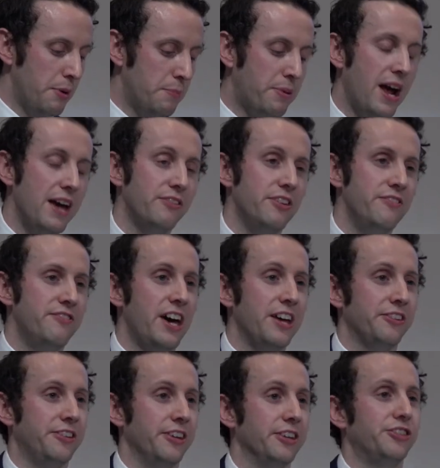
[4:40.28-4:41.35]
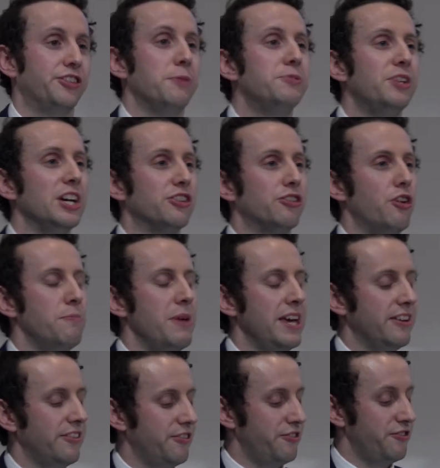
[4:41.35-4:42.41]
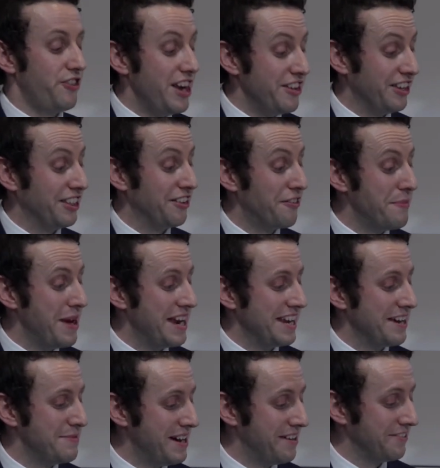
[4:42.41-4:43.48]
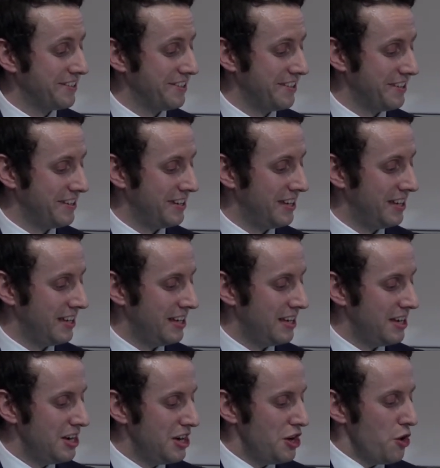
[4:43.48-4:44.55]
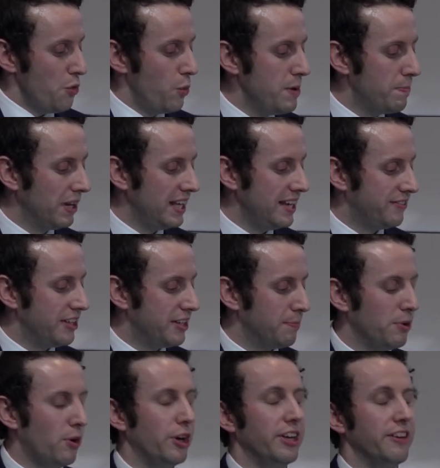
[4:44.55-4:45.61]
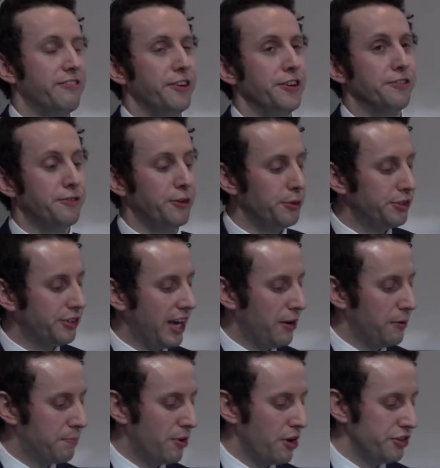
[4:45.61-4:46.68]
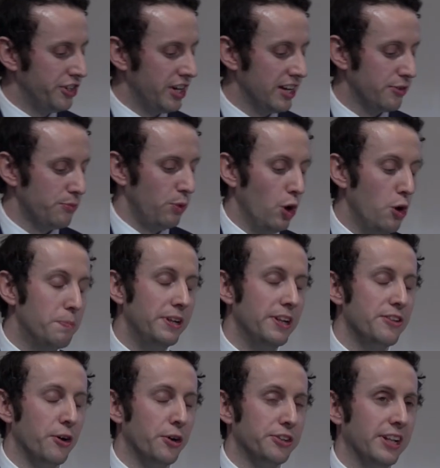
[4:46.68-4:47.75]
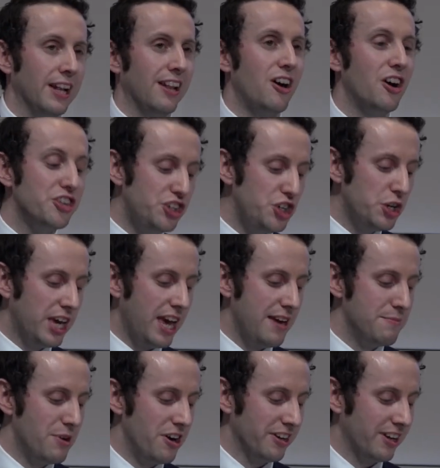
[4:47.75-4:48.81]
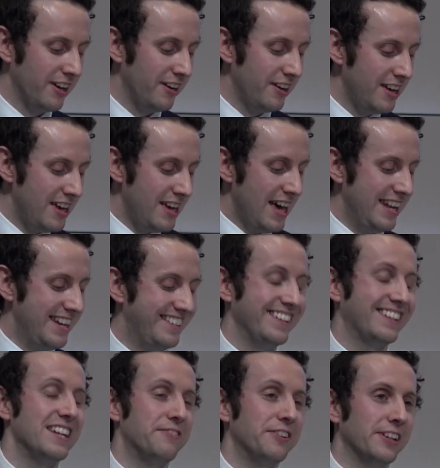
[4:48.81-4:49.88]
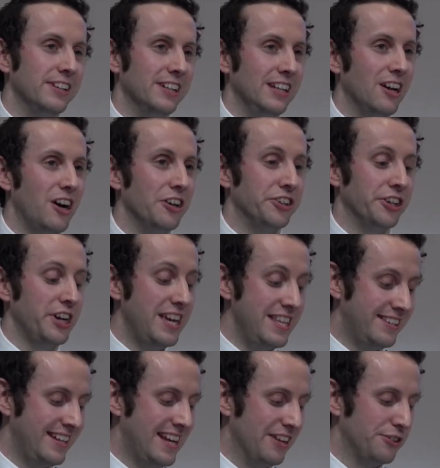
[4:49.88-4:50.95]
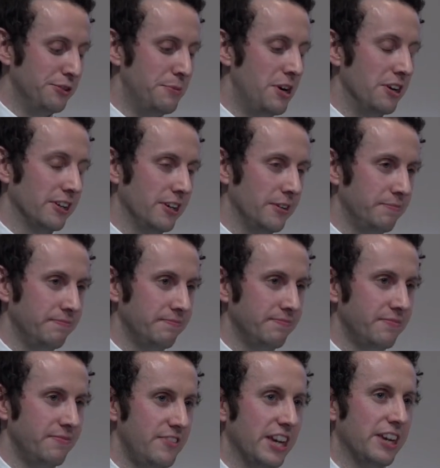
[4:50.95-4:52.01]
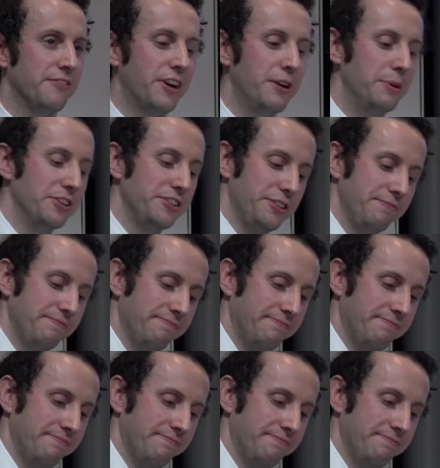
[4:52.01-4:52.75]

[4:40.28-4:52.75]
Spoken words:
from a private investor, subject to raising the remaining amount. We believe that deploying a first full-scale project will open the door to the large UK market and a significantly larger international market. Thank you very much.